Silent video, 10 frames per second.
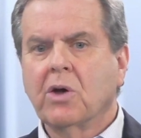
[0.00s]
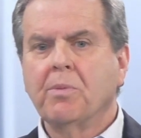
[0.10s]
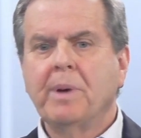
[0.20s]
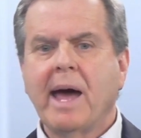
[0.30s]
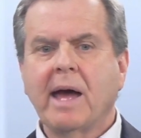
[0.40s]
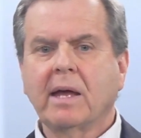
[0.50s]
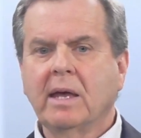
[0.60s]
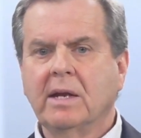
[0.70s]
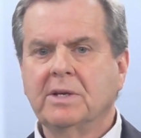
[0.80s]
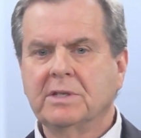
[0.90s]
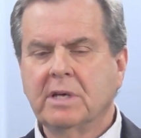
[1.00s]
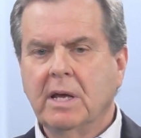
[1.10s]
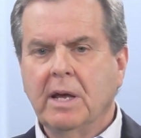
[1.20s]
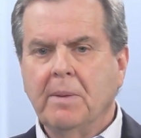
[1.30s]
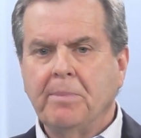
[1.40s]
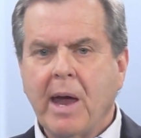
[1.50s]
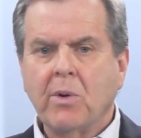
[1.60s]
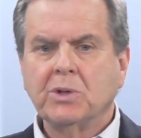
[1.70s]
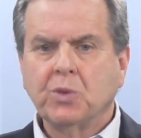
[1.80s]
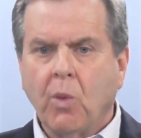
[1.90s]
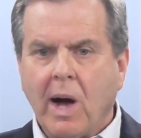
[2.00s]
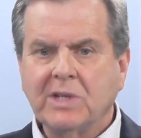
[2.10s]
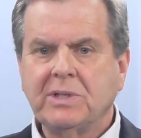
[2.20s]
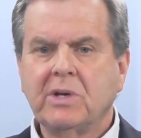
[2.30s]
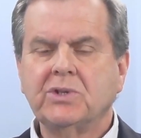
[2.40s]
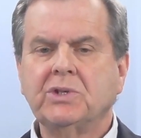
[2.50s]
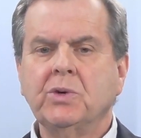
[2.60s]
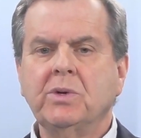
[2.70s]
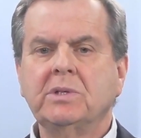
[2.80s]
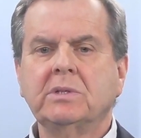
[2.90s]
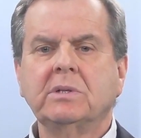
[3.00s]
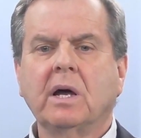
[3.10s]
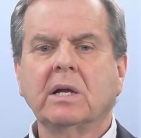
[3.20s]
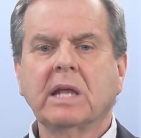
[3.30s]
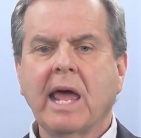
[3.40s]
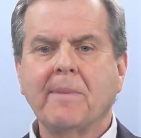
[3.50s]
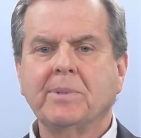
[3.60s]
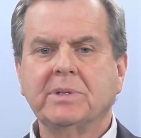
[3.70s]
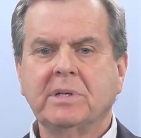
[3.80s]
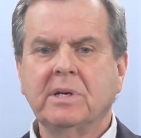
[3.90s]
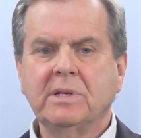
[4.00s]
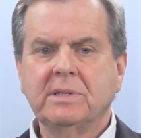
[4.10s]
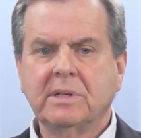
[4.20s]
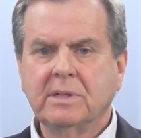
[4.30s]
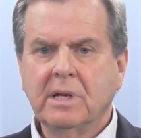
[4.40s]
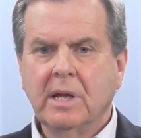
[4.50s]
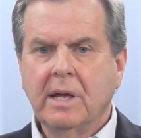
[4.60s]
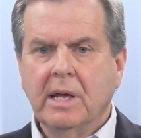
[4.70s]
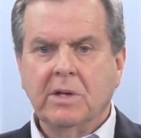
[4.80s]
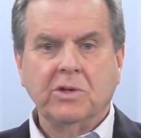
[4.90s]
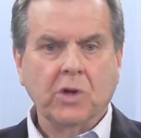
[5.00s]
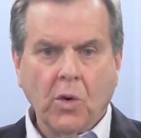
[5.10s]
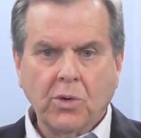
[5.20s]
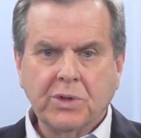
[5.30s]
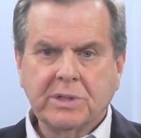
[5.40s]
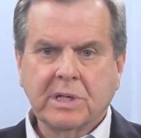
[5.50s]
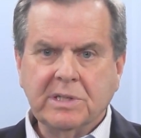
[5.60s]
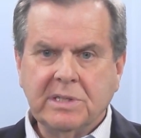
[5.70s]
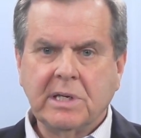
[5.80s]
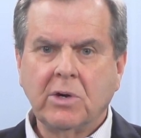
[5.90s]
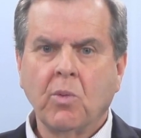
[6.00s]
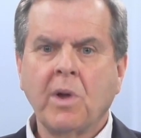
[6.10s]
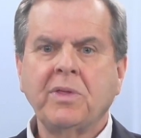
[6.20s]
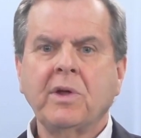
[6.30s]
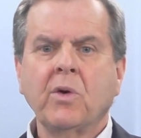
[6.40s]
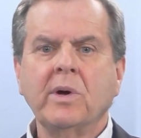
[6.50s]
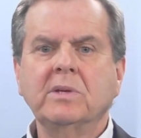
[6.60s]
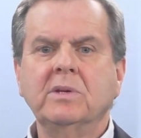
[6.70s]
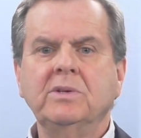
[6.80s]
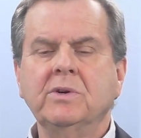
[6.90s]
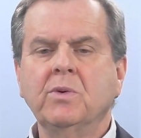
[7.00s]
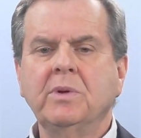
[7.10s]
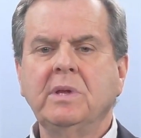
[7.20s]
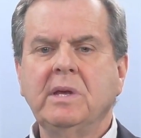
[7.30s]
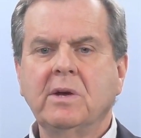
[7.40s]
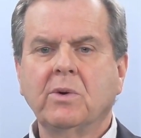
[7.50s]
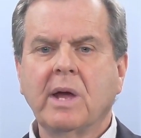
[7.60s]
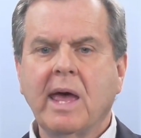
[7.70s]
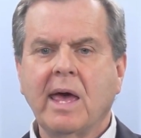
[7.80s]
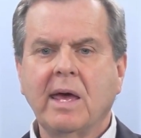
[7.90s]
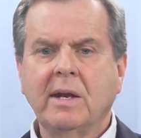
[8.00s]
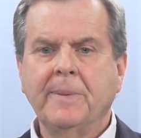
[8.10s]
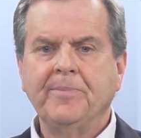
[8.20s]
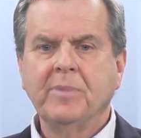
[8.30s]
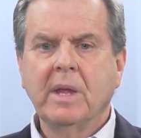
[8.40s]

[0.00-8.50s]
go back and as parents watch their students on campuses and donors consider what they're going to do in the year ahead,